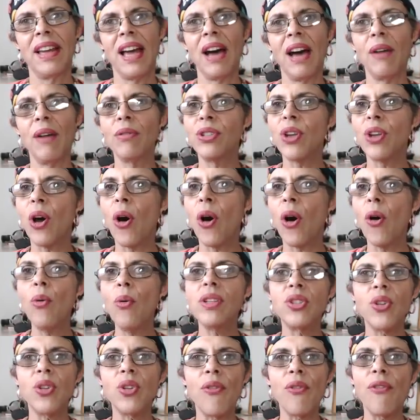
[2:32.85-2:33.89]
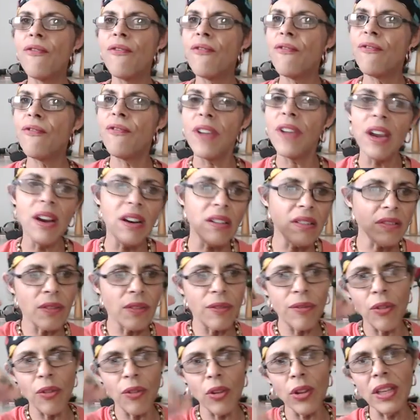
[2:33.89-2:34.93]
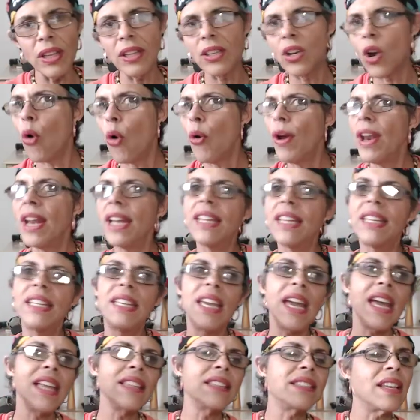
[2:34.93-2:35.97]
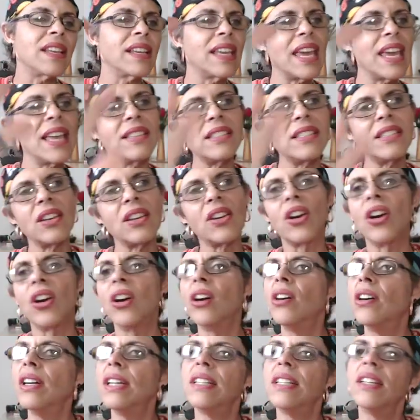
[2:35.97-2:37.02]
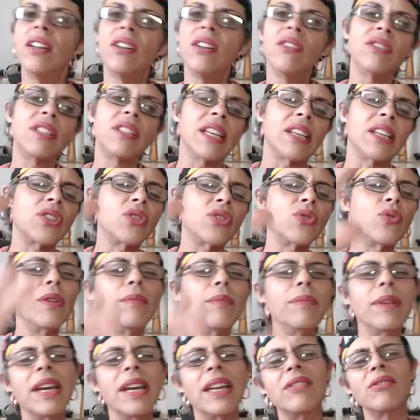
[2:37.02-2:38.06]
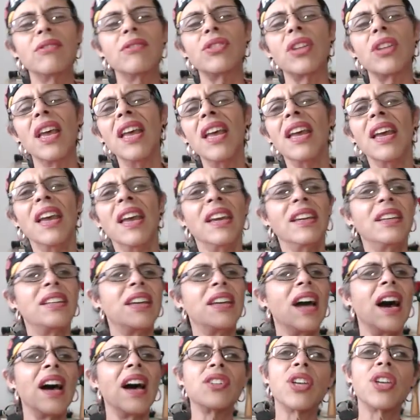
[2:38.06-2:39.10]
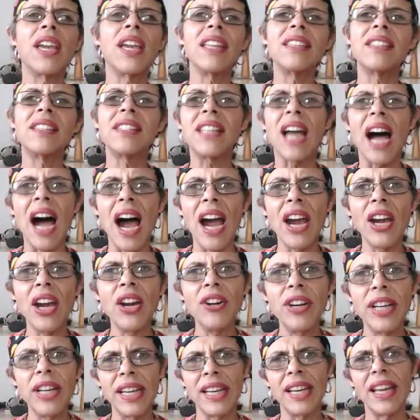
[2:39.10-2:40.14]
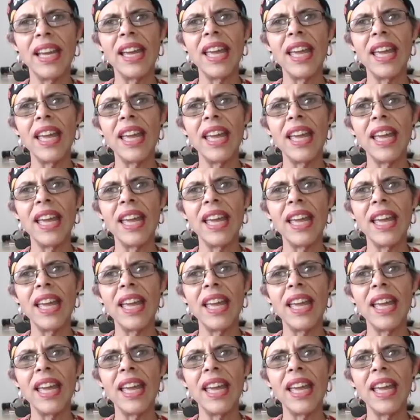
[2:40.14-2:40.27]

I was always so fearfully going against the current, it's like swimming and it gets tiring.